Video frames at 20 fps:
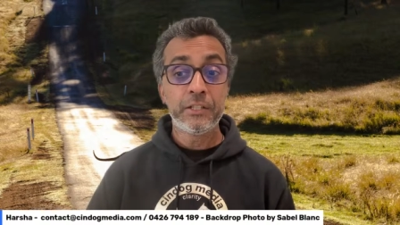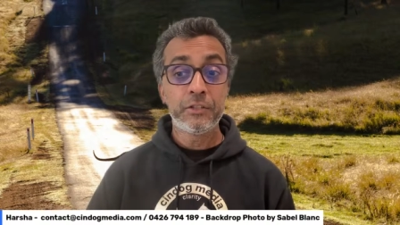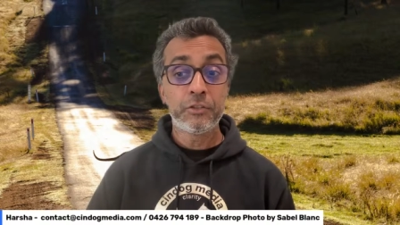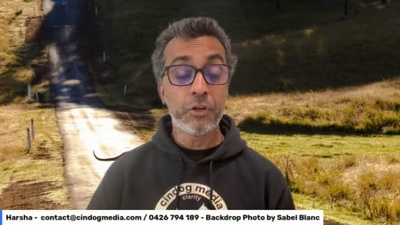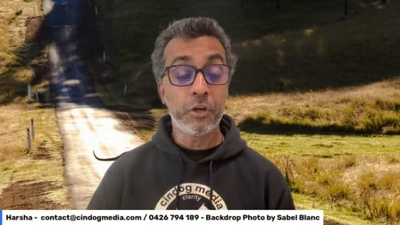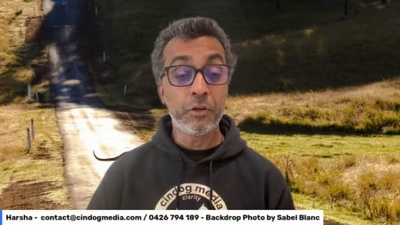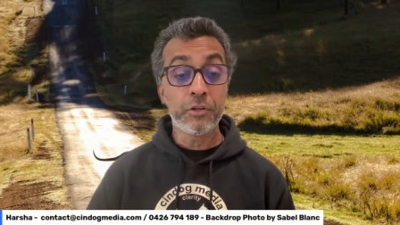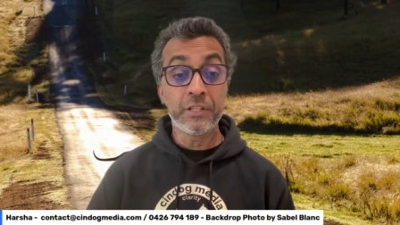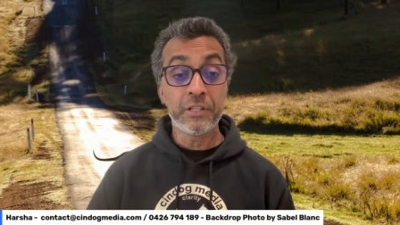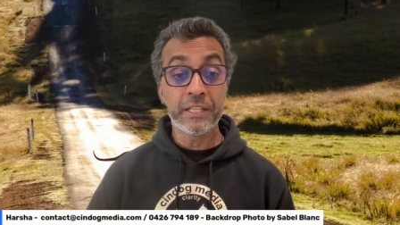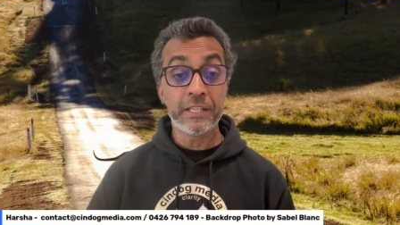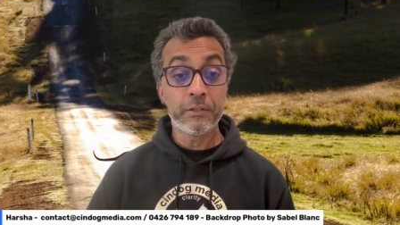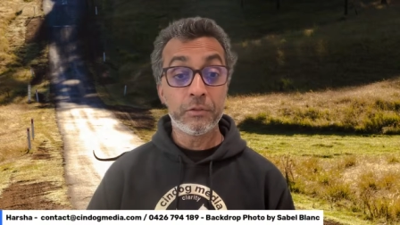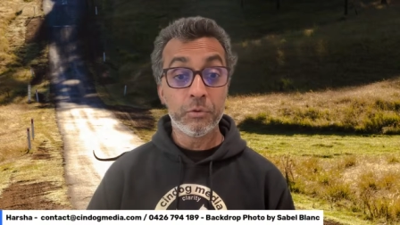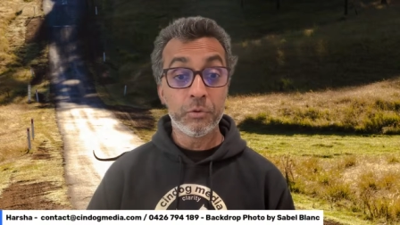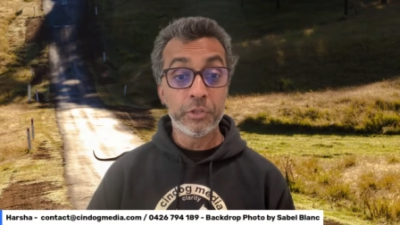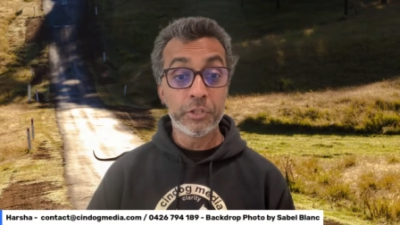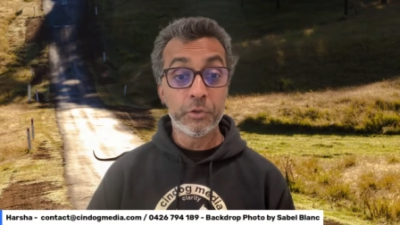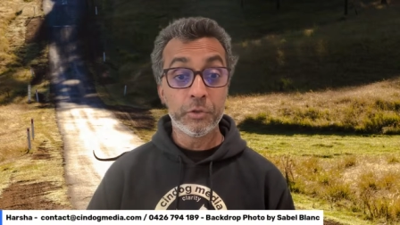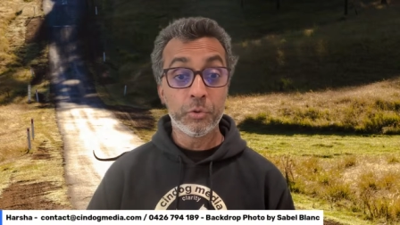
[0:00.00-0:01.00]
don't
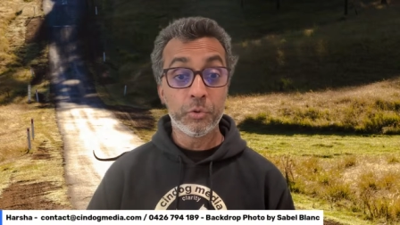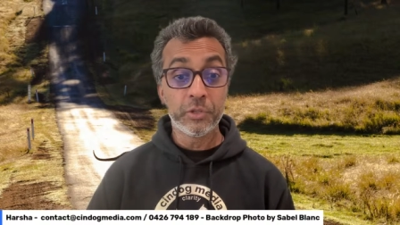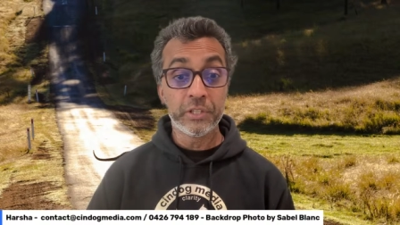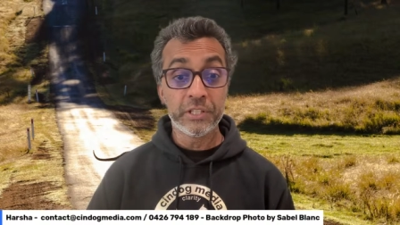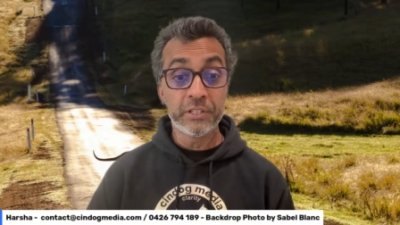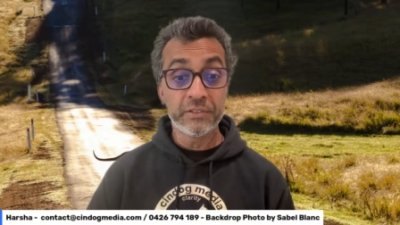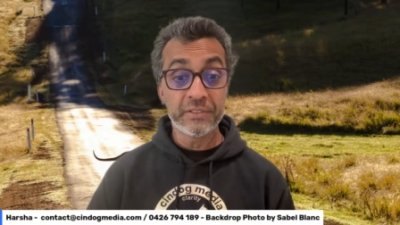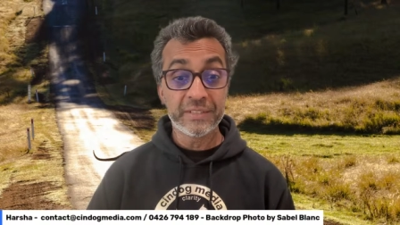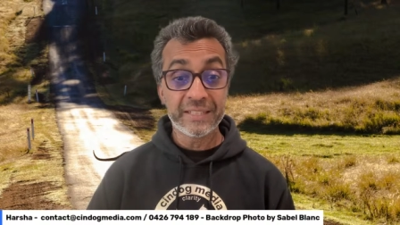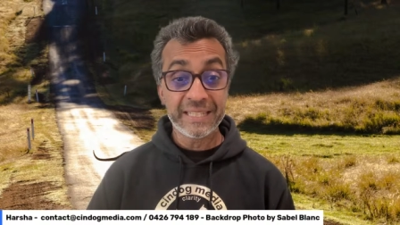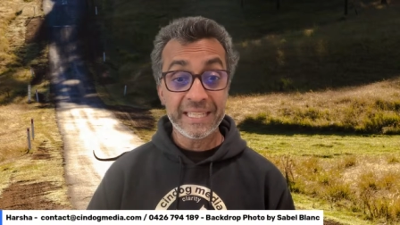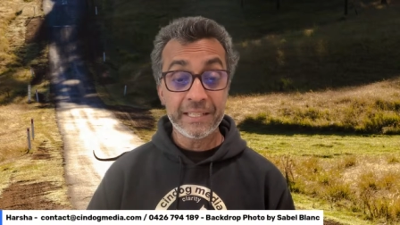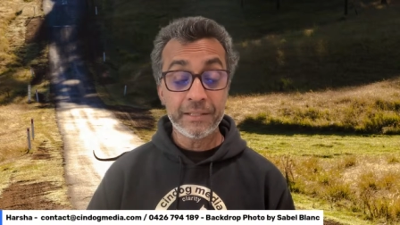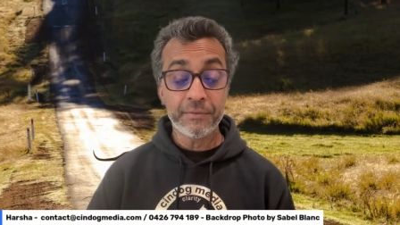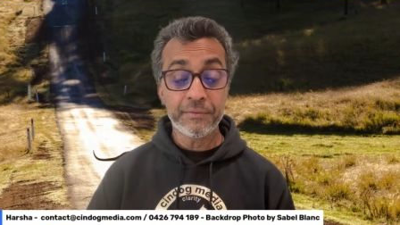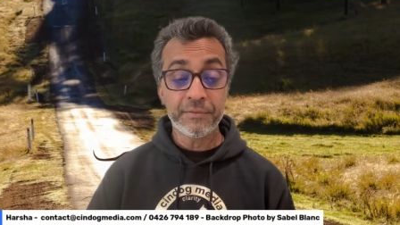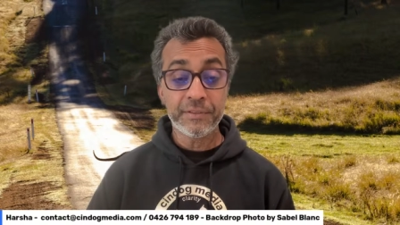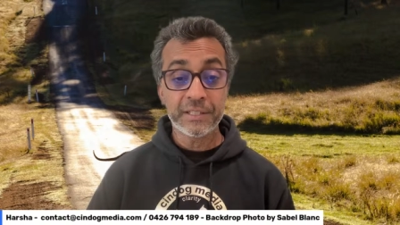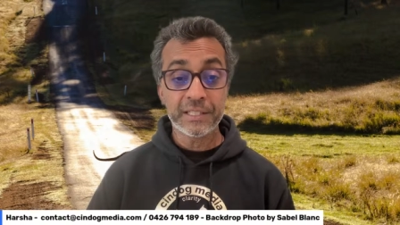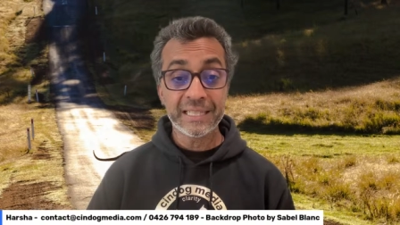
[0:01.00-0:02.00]
ignore your audience. Think
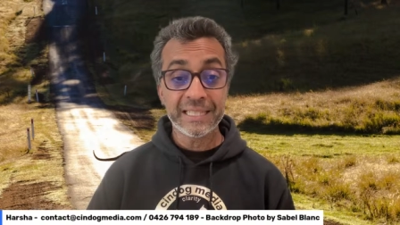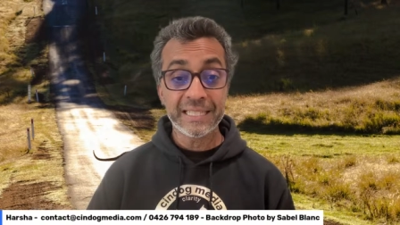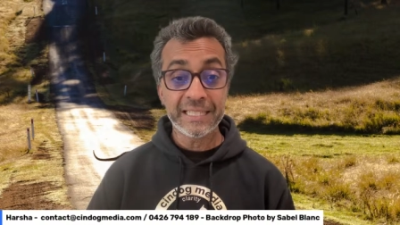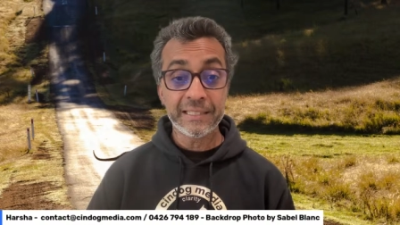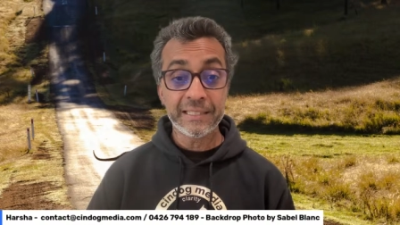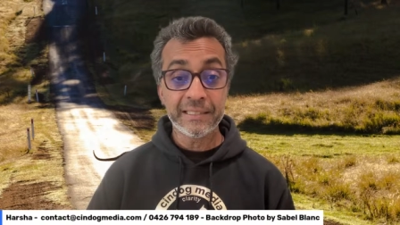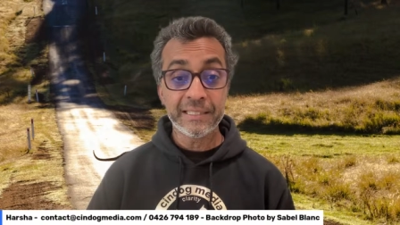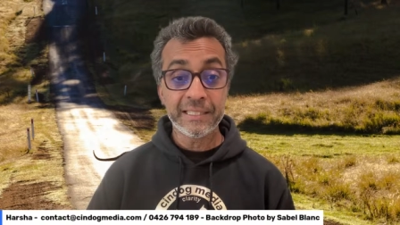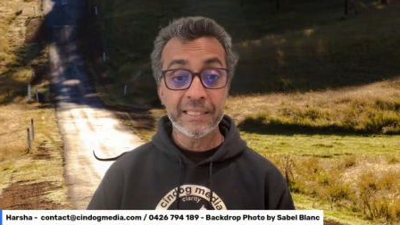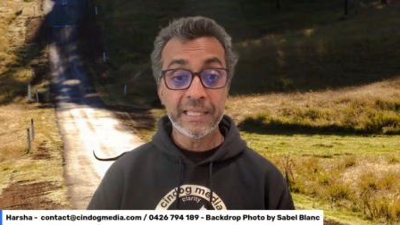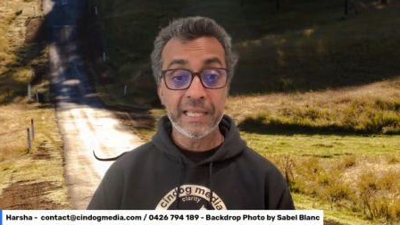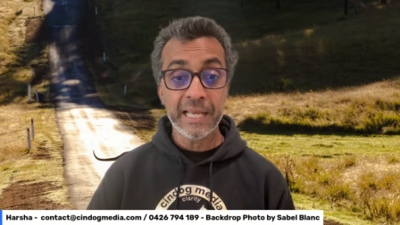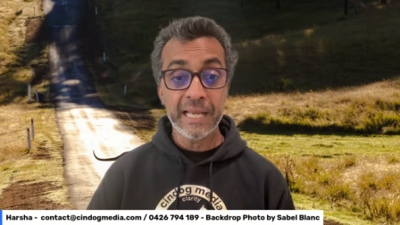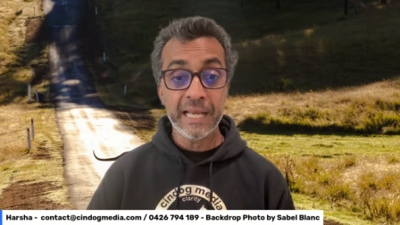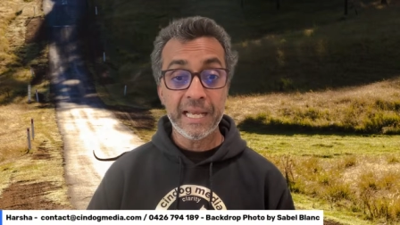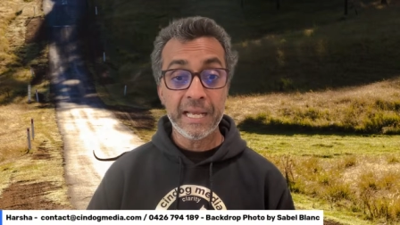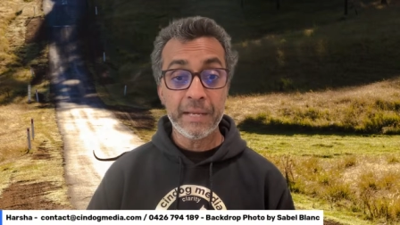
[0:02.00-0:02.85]
of it clearly.